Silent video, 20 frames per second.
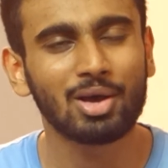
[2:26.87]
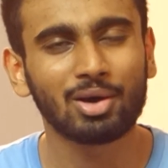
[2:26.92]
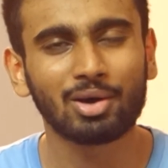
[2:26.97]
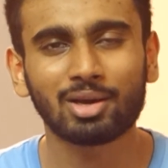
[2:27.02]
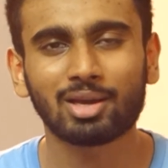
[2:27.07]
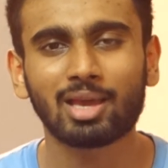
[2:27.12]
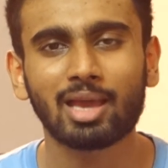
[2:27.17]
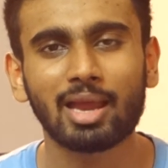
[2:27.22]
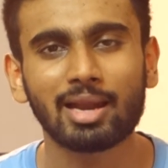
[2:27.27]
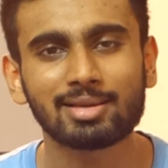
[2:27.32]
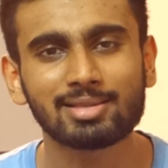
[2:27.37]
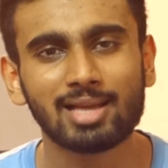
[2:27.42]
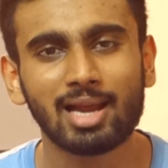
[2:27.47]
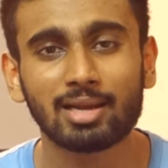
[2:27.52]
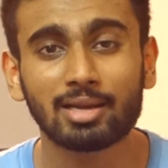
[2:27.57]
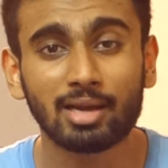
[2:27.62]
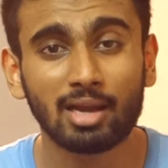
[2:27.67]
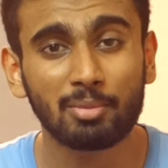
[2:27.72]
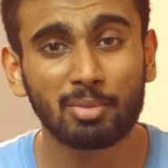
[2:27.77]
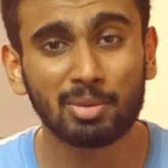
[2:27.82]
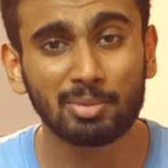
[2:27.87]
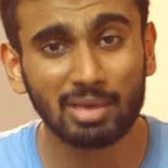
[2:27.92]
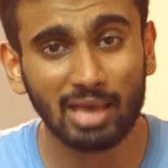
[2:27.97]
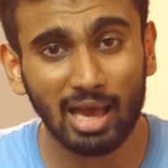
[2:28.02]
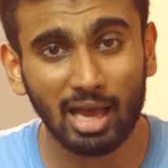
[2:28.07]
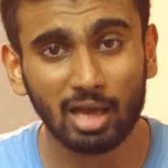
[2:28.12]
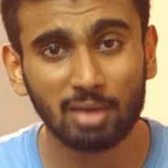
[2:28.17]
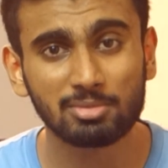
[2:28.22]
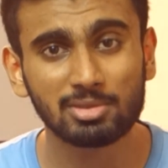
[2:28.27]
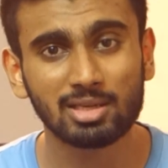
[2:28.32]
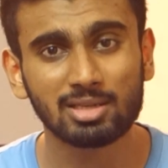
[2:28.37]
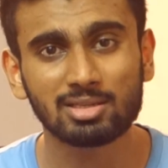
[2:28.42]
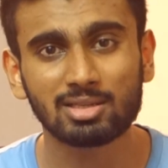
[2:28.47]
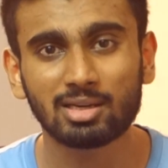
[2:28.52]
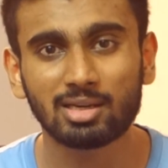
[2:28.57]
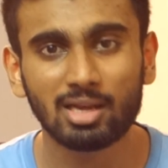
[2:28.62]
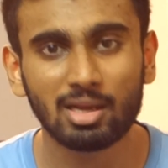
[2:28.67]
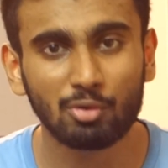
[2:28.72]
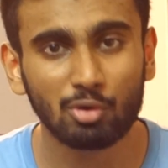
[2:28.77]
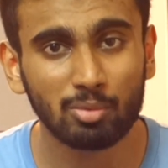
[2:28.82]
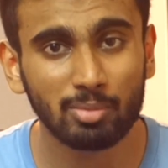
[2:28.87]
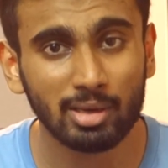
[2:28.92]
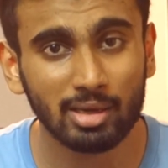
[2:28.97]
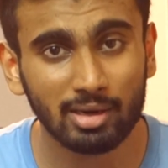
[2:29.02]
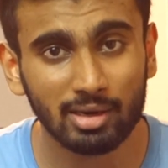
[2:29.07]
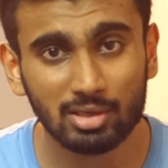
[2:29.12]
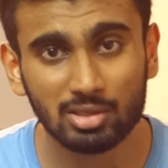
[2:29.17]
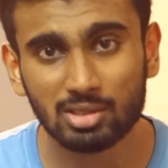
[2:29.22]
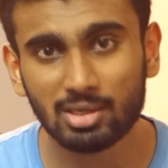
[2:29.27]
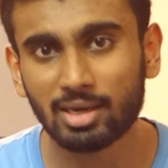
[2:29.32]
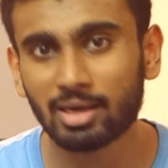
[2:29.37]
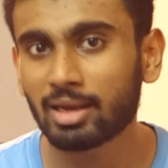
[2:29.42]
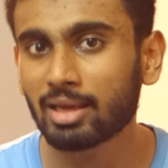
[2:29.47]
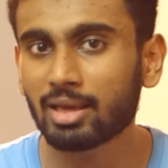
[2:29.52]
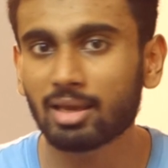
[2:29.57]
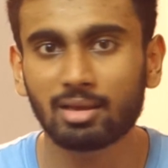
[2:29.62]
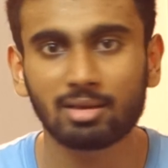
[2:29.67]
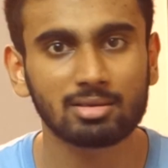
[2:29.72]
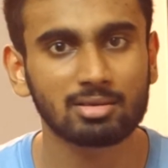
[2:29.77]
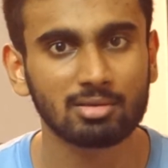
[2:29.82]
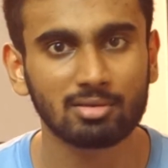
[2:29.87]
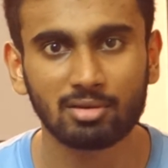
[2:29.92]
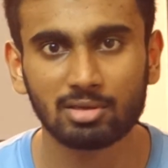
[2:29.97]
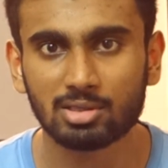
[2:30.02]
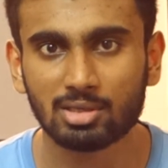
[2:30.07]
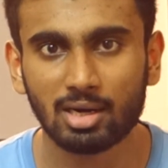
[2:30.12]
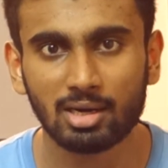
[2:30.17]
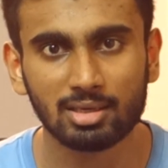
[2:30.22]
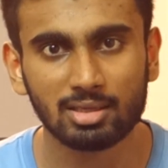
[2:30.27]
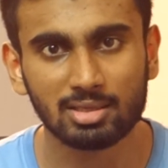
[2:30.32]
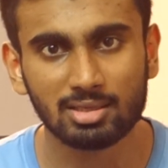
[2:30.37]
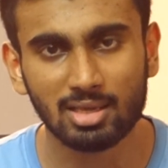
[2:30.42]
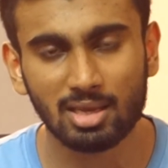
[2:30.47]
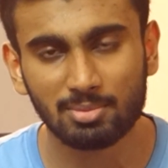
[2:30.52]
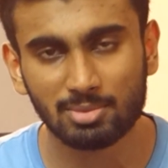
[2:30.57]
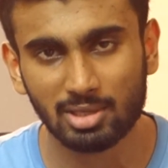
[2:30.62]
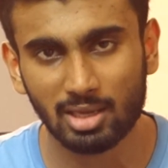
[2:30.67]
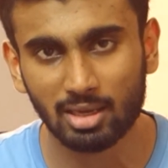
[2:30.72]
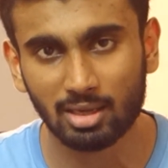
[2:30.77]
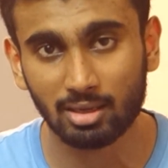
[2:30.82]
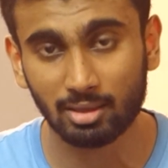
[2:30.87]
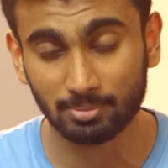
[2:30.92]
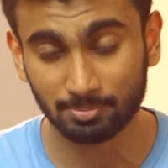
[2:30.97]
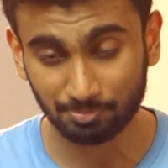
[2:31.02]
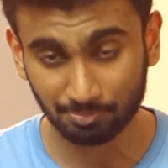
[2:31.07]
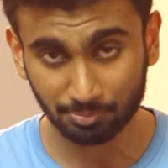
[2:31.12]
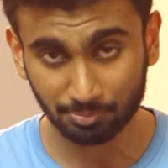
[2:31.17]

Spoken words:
Okay, and Saturday maybe abs, and Sunday would be a rest, and again start the same cycle.